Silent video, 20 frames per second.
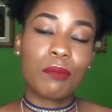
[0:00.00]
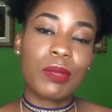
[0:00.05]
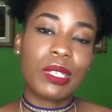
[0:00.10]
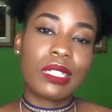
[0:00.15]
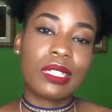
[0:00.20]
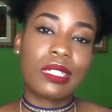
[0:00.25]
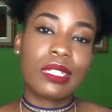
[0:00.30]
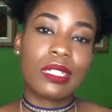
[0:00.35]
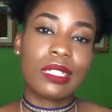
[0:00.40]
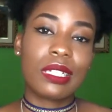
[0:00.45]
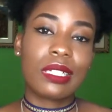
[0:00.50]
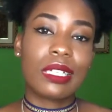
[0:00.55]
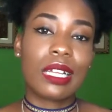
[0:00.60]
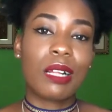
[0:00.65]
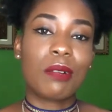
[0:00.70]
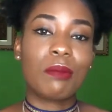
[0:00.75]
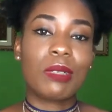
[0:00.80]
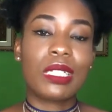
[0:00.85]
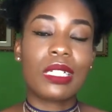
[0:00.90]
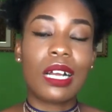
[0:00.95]
business that
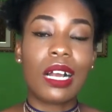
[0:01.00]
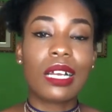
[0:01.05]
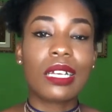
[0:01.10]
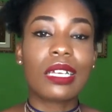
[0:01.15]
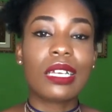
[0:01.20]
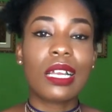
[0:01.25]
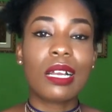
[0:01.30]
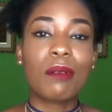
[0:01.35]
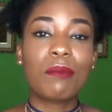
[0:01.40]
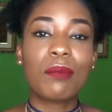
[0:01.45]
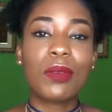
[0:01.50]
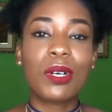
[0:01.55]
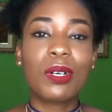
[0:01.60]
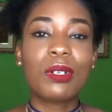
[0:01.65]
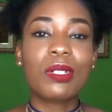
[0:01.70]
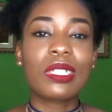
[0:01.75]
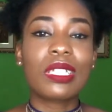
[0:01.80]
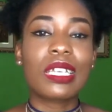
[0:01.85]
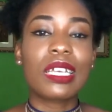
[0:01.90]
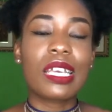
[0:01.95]
i'll be talking
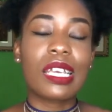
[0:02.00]
about